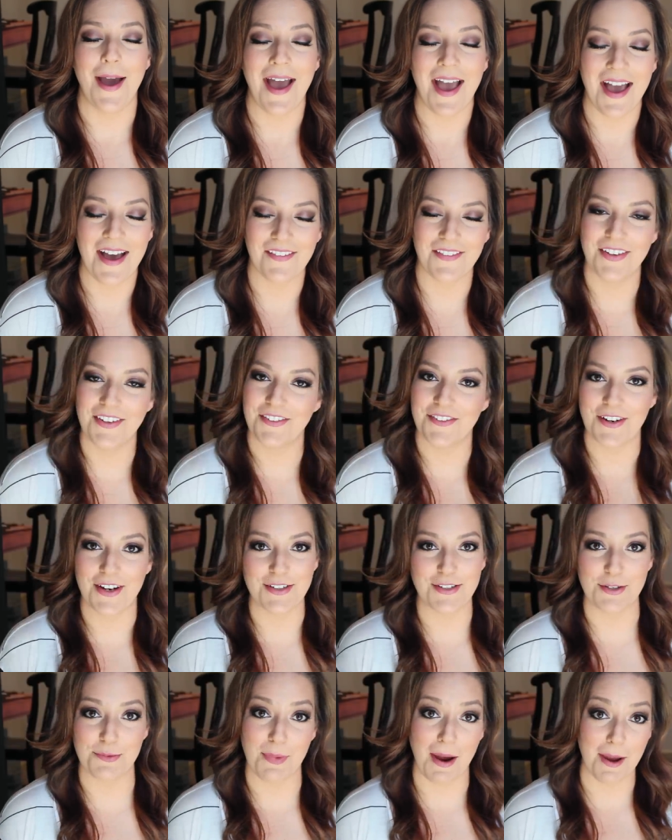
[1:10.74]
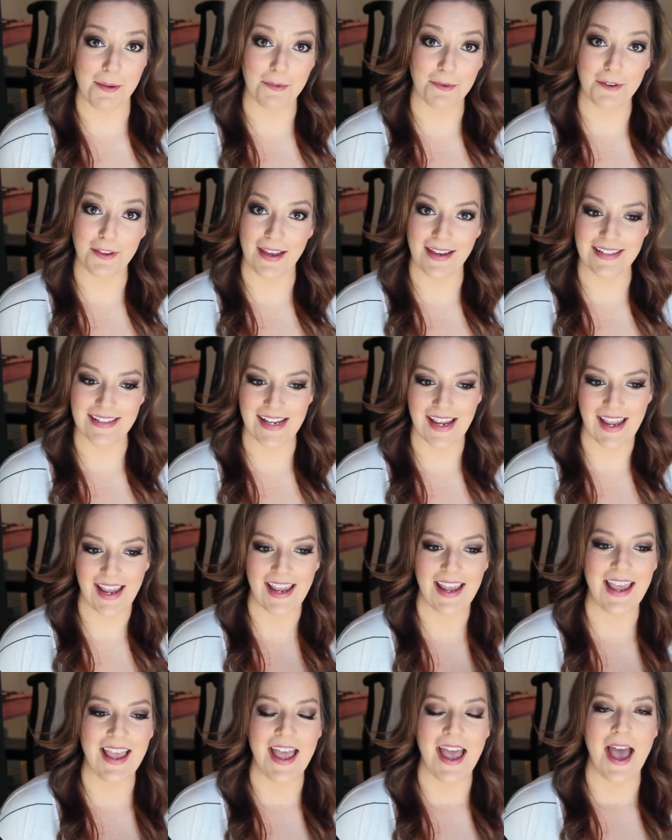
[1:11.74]
haven't read your Bible that
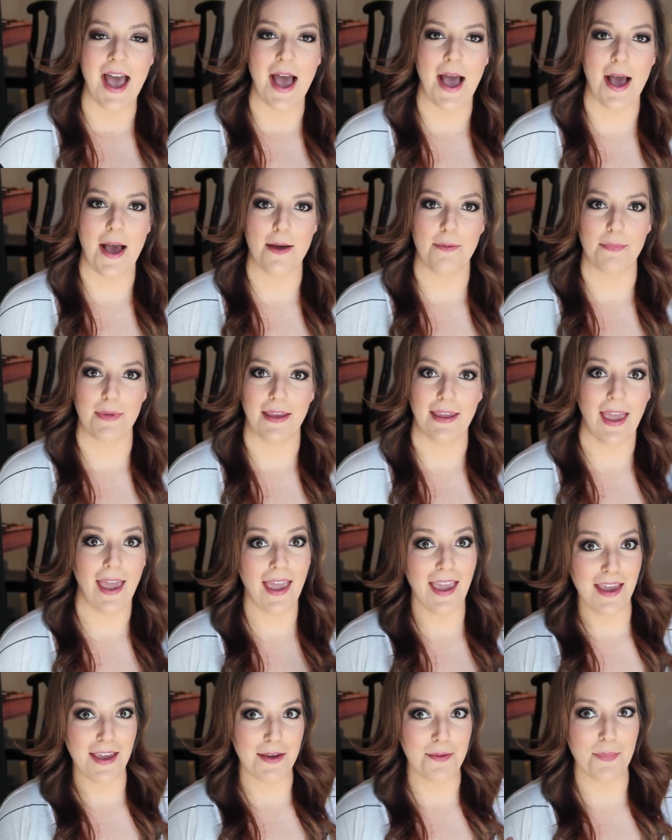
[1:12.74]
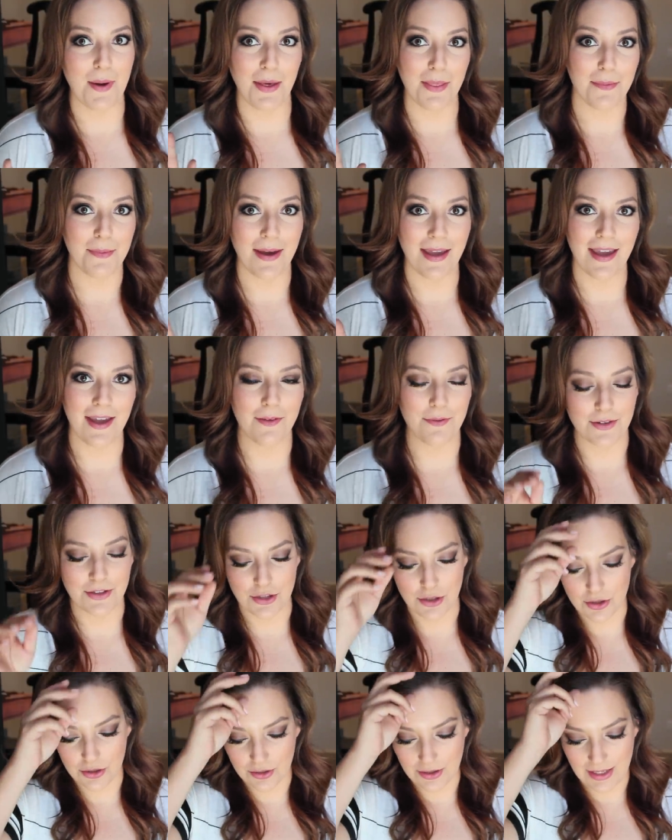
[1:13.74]
day, um, like, hey, by the way, read
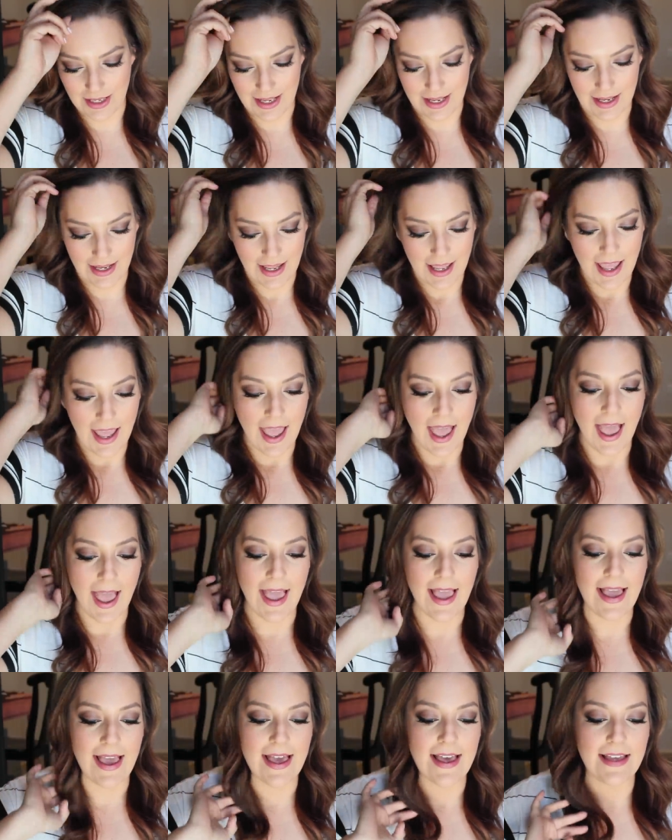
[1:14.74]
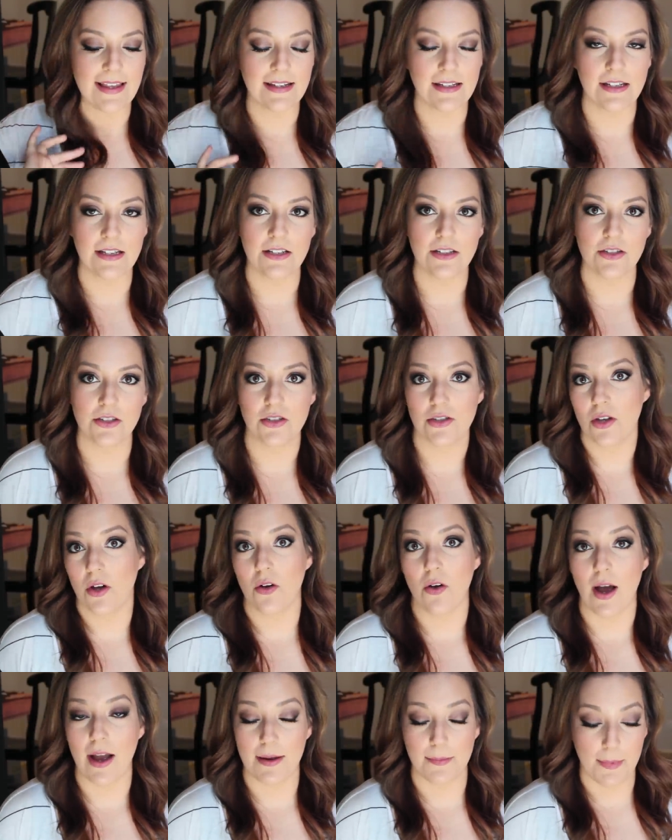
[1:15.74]
your thing. And
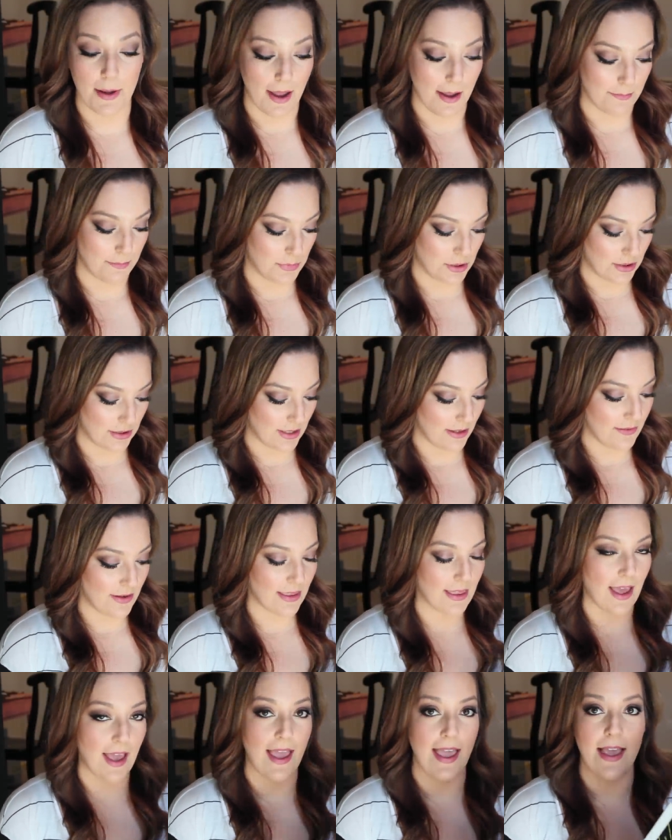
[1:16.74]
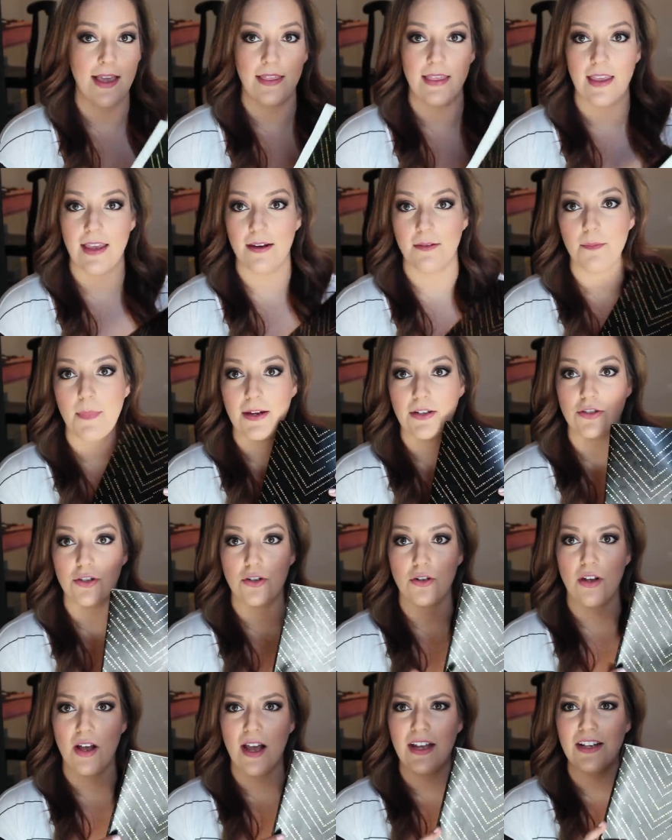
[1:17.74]
so I'm, I'm just loving that. And then my
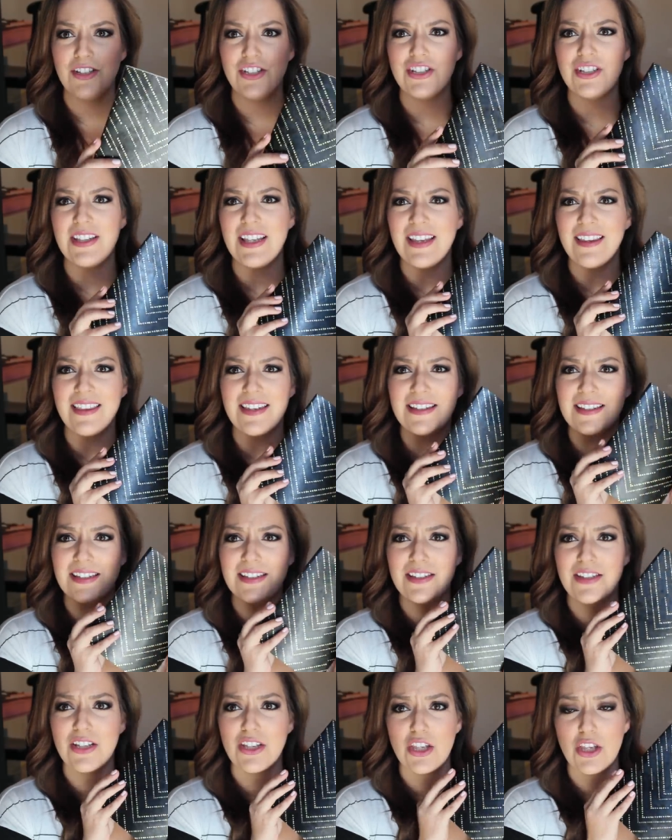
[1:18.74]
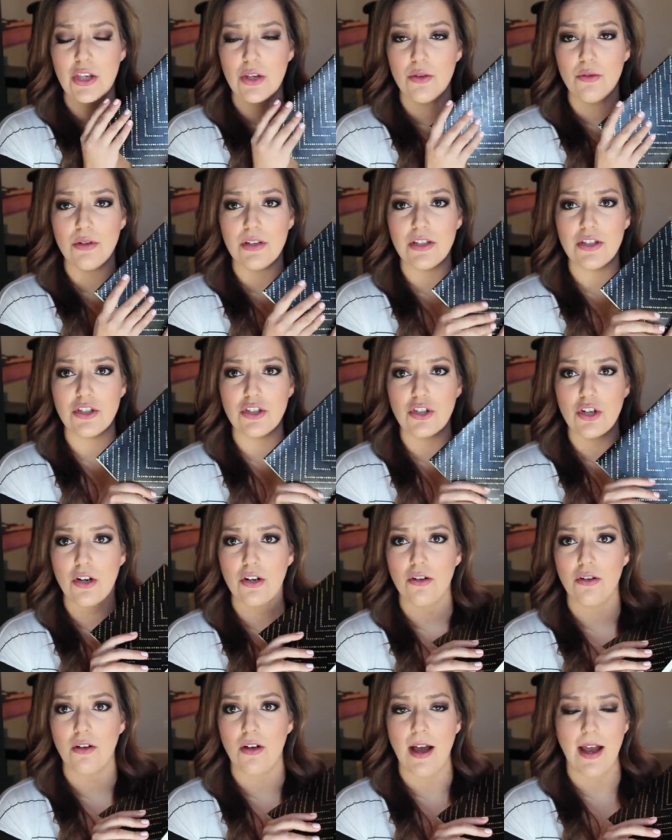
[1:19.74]
journal. I just think this is the cutest journal.